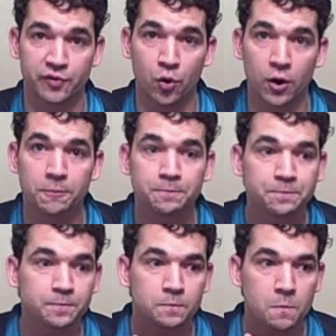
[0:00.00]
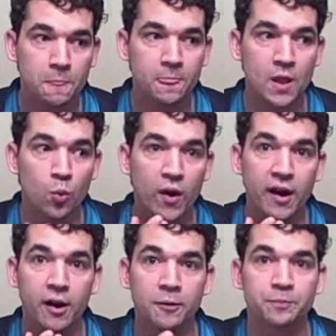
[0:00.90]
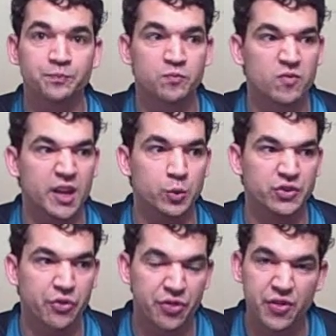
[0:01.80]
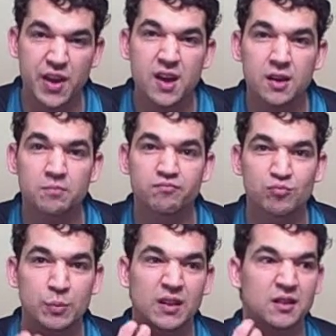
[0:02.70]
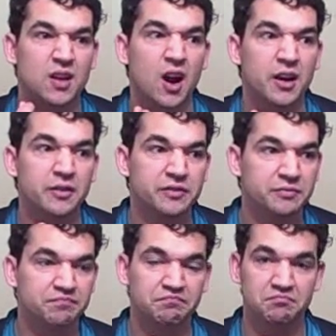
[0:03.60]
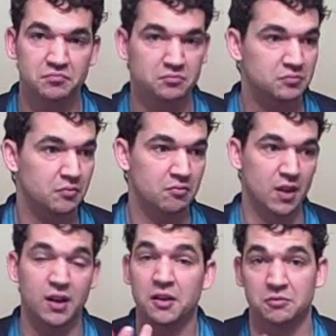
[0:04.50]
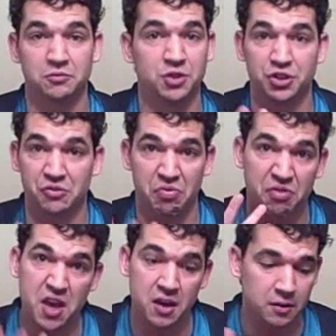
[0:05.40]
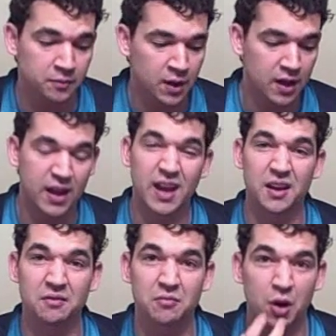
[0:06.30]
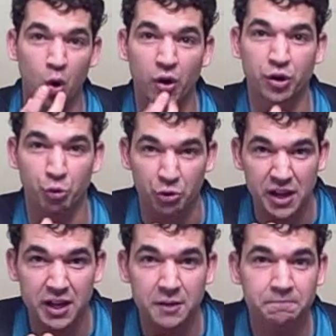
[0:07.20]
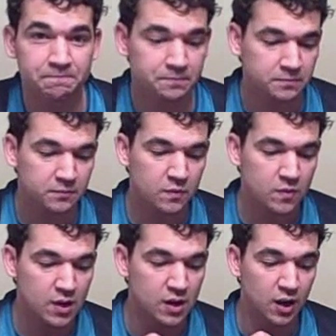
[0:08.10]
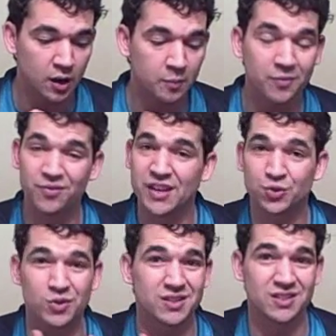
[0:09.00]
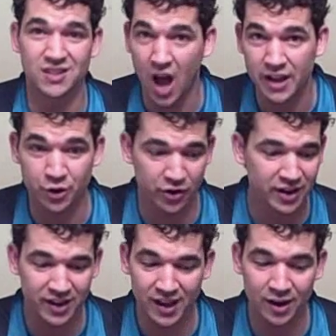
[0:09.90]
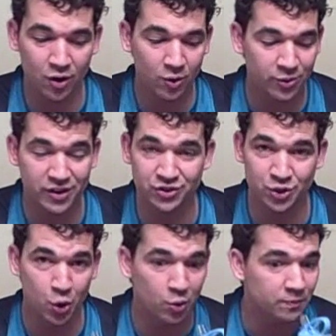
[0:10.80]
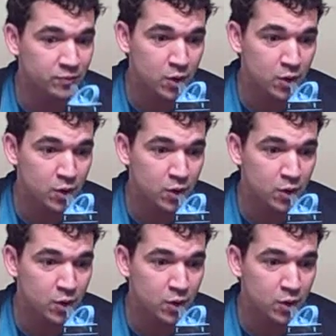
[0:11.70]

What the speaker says: before where it was thick and kind of just thick or gritty. This one's not gritty at all. There's no